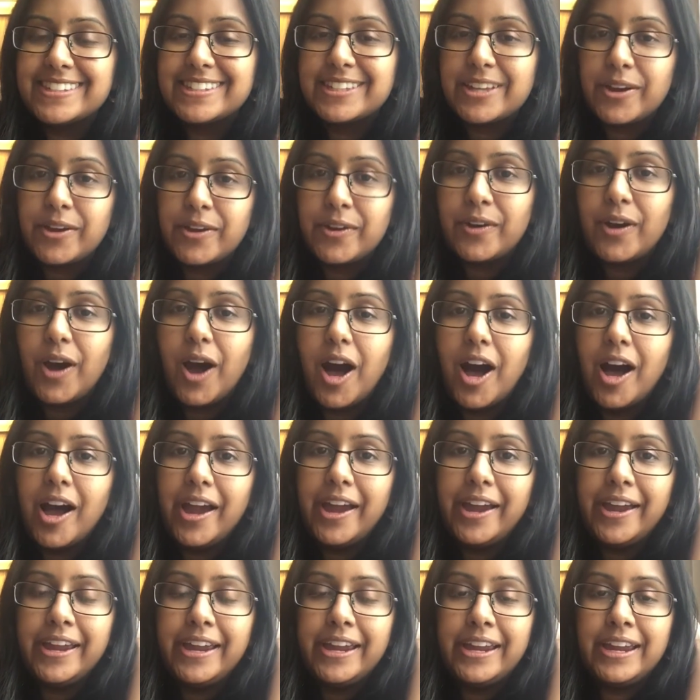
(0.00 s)
So
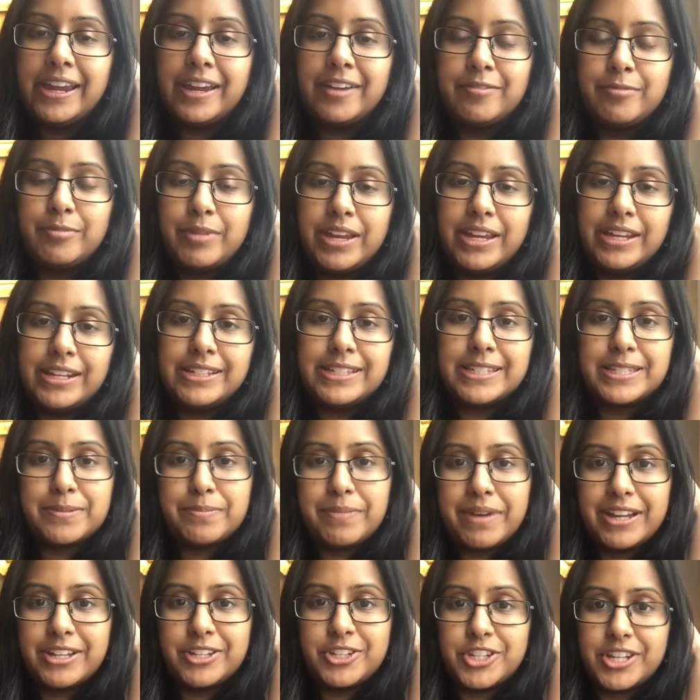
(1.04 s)
I have made it to
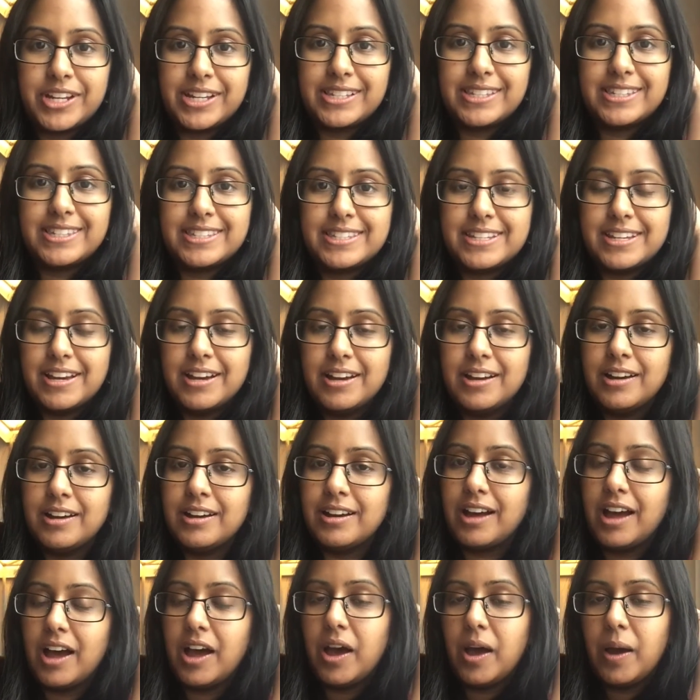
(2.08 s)
Manchester.
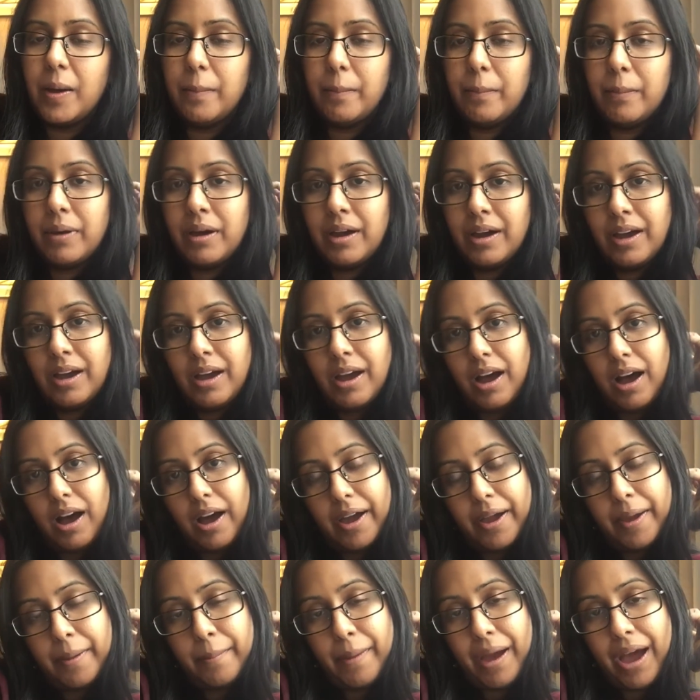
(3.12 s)

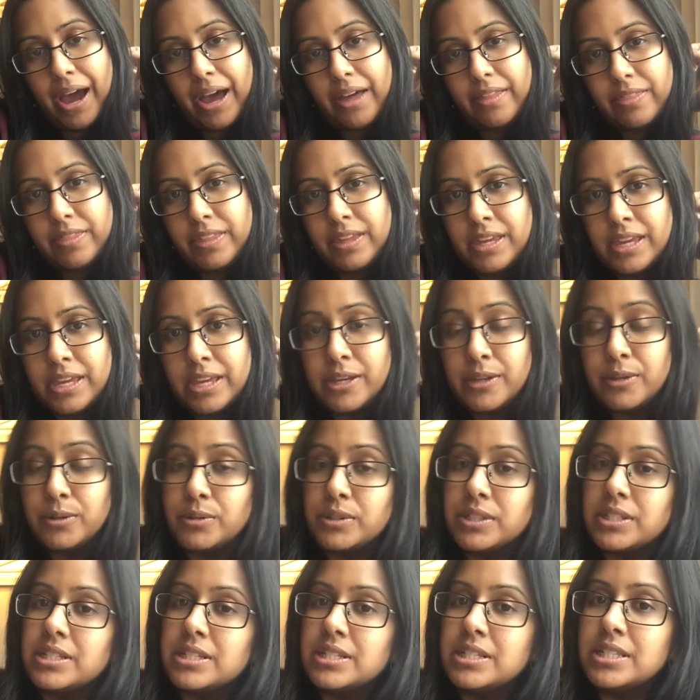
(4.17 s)
I'm at the
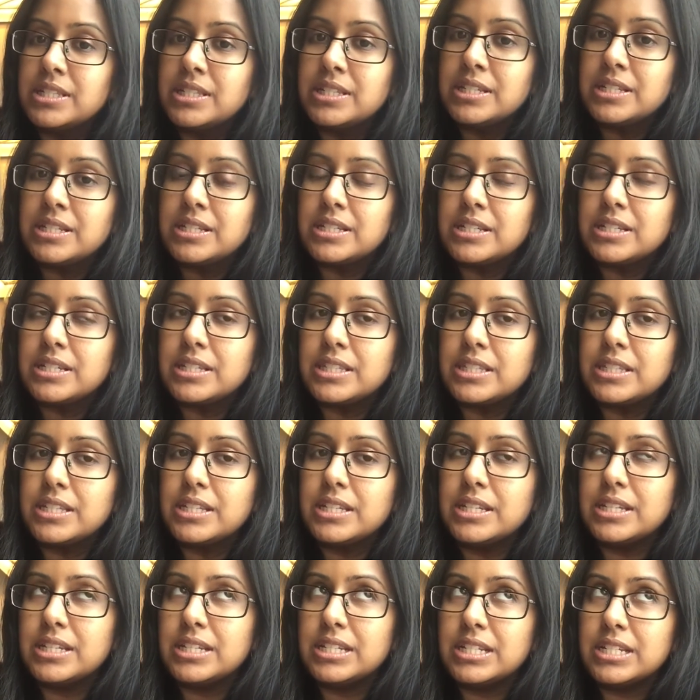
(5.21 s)
Hilton
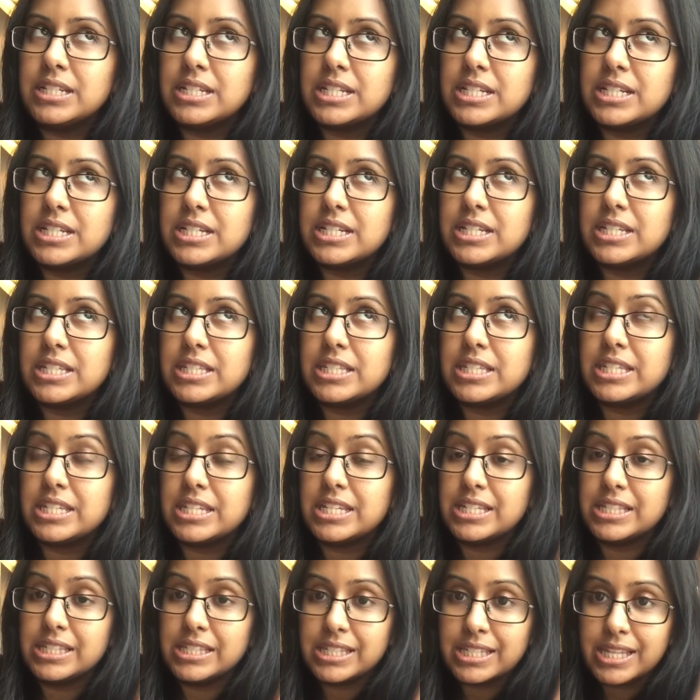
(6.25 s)
in
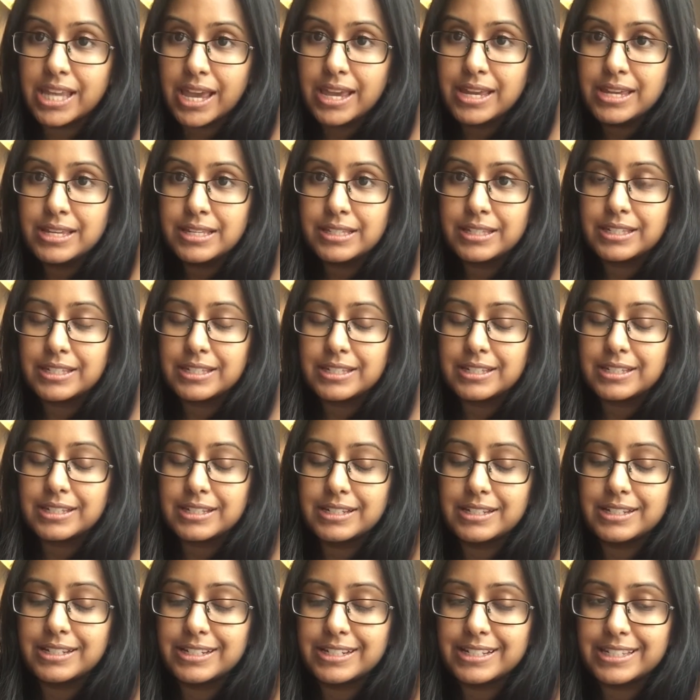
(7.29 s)
Deansgate.
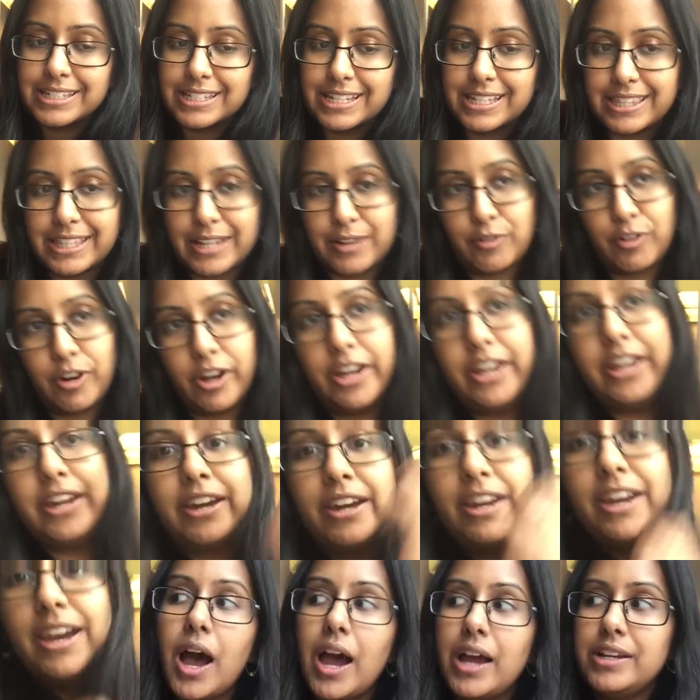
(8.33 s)
I needed to get that right.
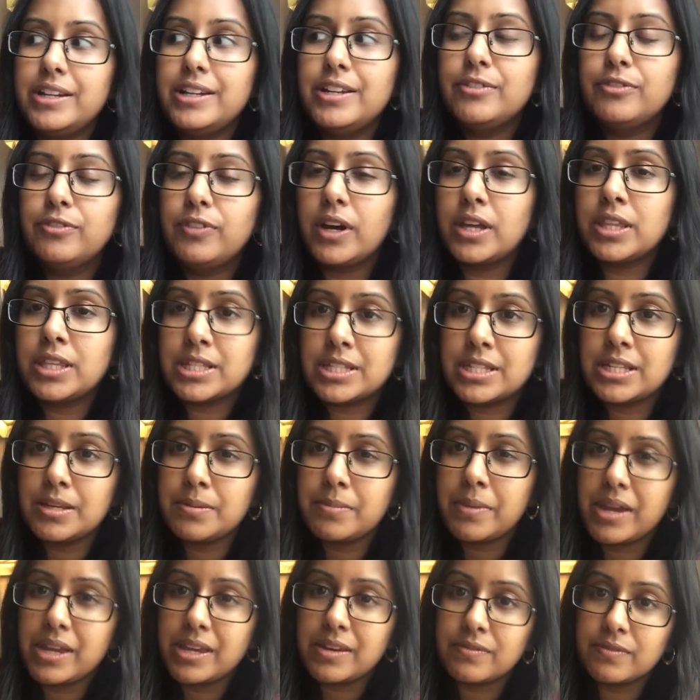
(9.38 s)
I need to find the tea
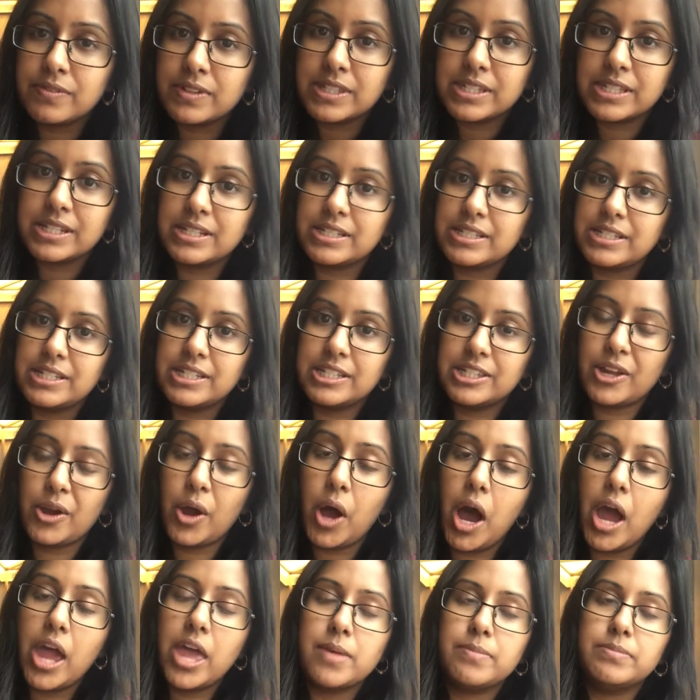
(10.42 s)
making facilities though.
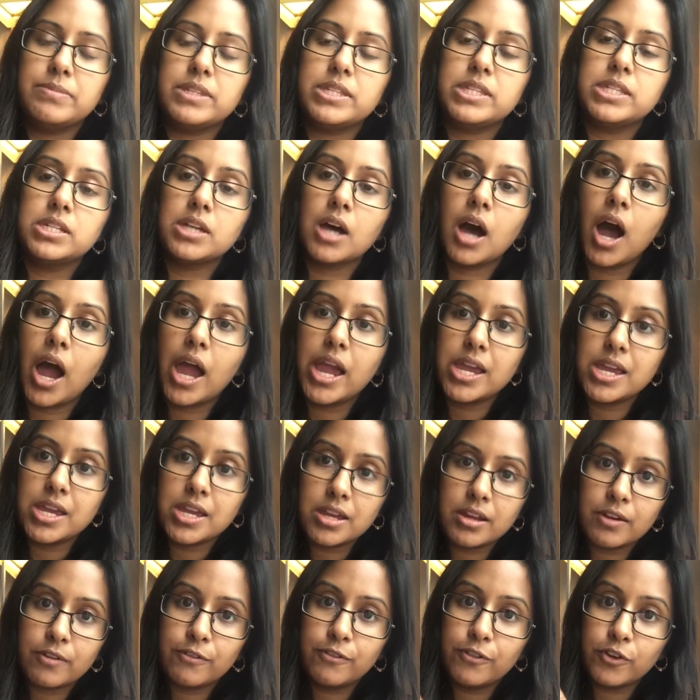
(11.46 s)
I am
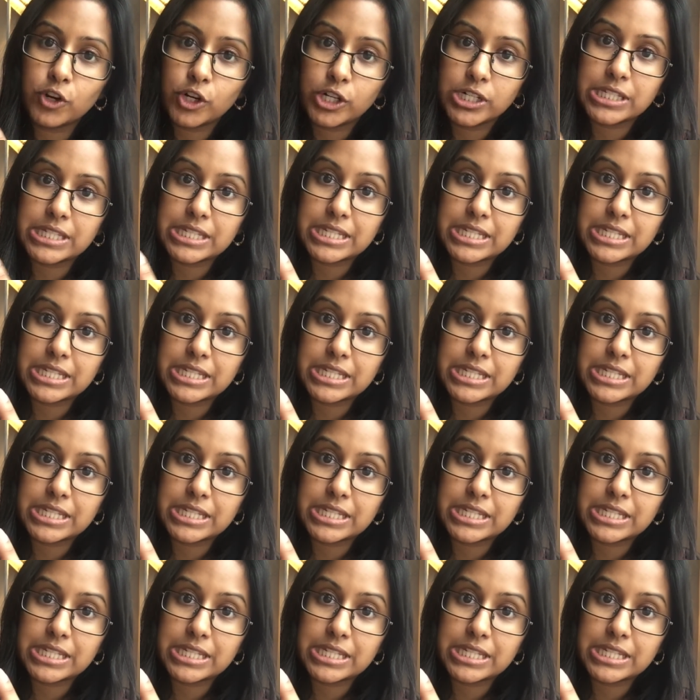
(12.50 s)
dying for a